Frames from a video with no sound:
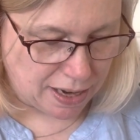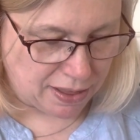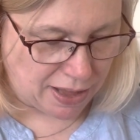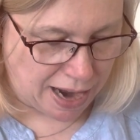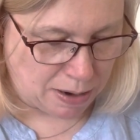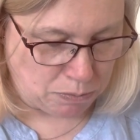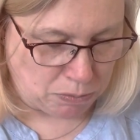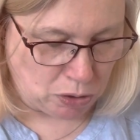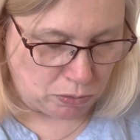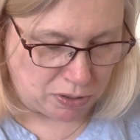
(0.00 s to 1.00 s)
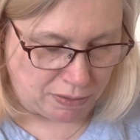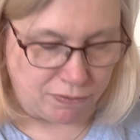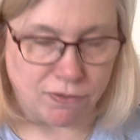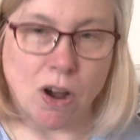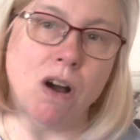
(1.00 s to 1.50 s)
that I'm using
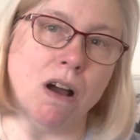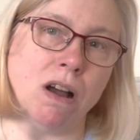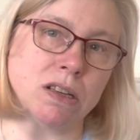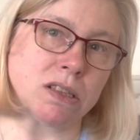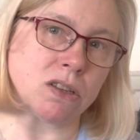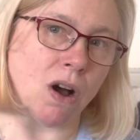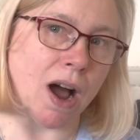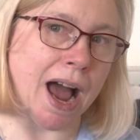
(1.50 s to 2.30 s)
for her, so